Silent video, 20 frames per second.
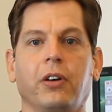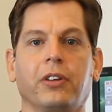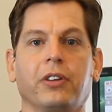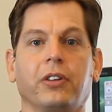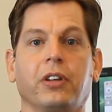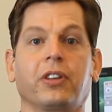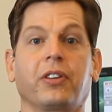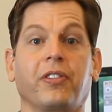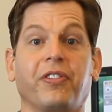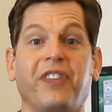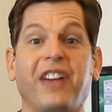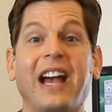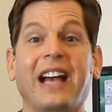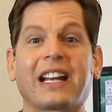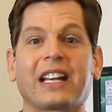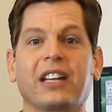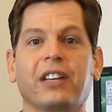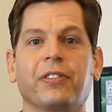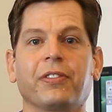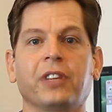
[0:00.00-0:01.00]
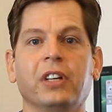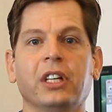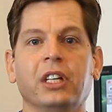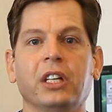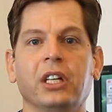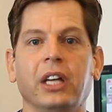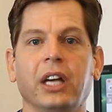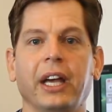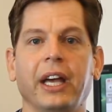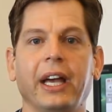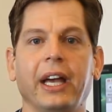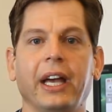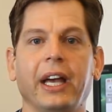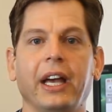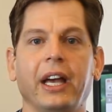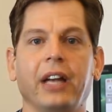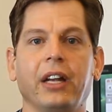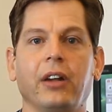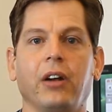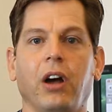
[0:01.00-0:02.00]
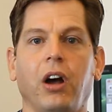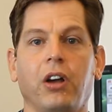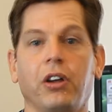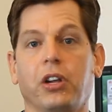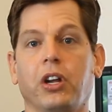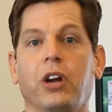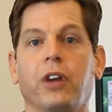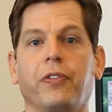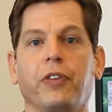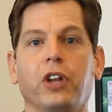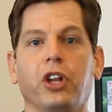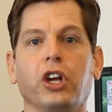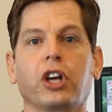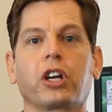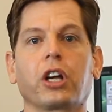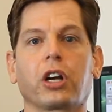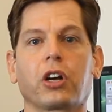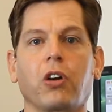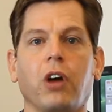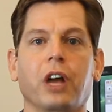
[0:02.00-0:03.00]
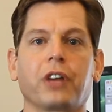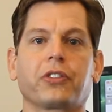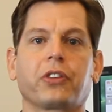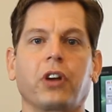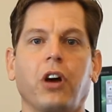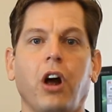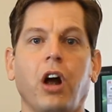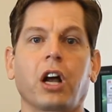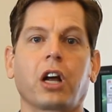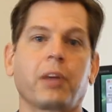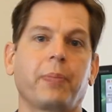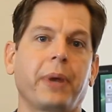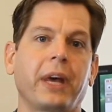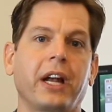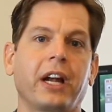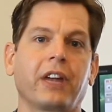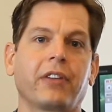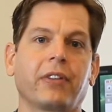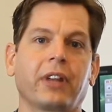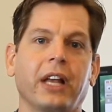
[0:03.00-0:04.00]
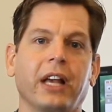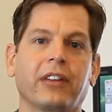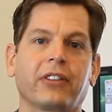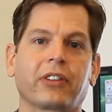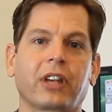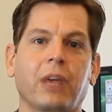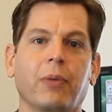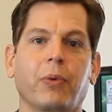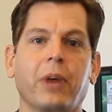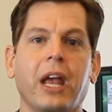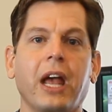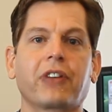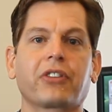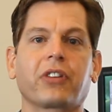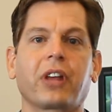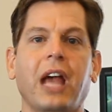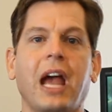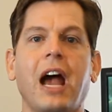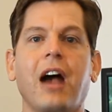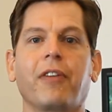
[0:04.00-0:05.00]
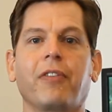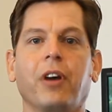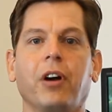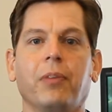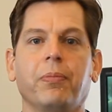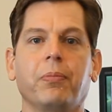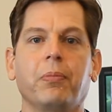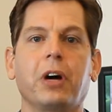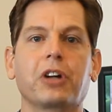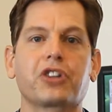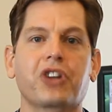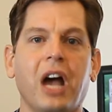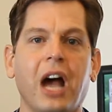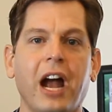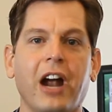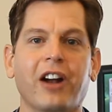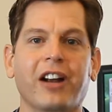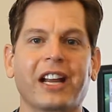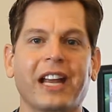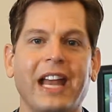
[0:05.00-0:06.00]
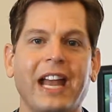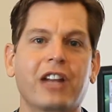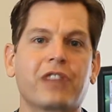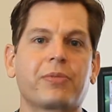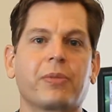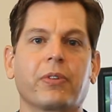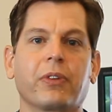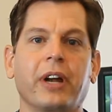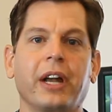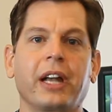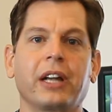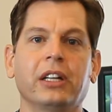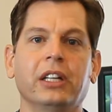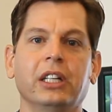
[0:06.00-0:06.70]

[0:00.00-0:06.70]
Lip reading: is effective. And if you look across our competitive landscape, we actually have a much higher engagement rate.